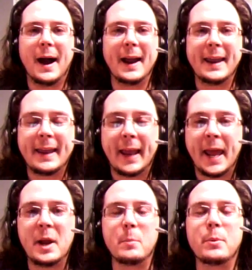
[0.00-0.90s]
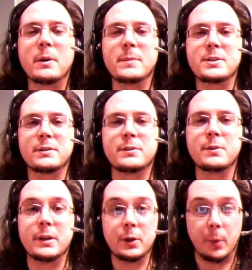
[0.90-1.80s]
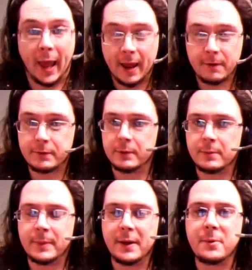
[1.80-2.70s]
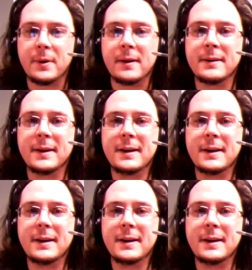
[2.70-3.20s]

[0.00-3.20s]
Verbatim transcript: I cannot bring myself to do that. You don't have to, by the way.